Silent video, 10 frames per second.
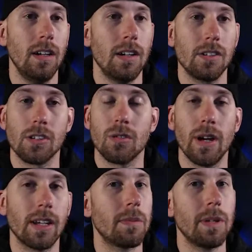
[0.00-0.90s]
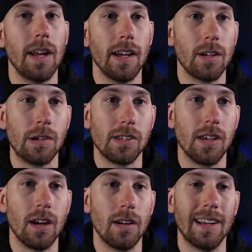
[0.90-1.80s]
Just crank up that
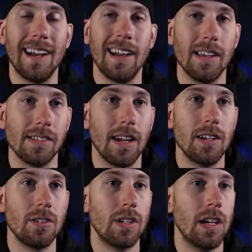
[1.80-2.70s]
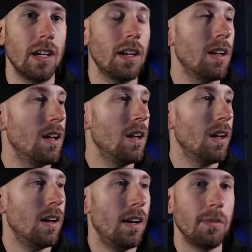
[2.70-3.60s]
accuracy iron as high as you can.
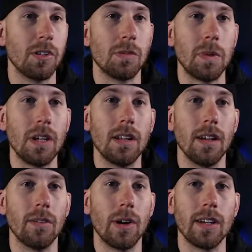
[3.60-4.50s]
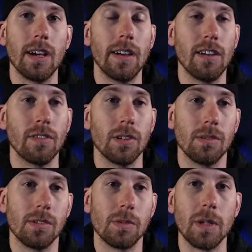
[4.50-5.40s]
The speed, right now I have
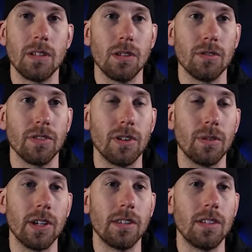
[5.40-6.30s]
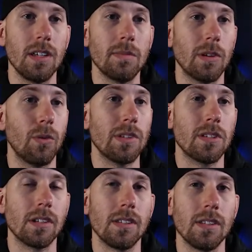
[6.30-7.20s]
her speed tuned for the arena team at
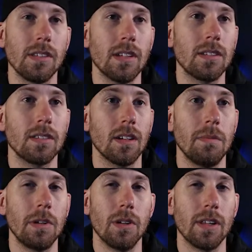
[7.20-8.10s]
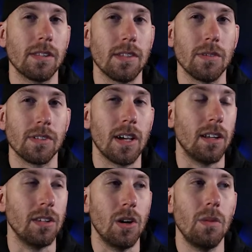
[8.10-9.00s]
166. I know that sounds kind
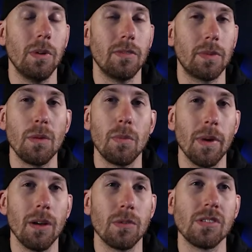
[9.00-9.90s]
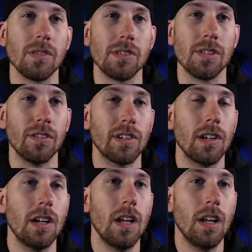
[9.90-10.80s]
of low, but keep in mind we're still in
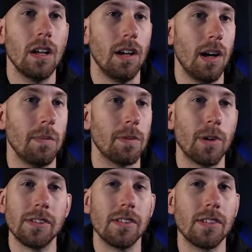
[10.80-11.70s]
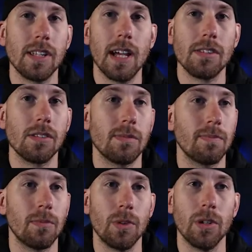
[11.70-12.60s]
silver. The rest of the stats,
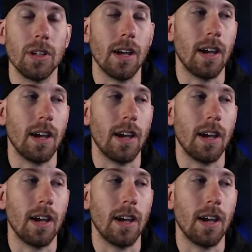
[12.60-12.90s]
really,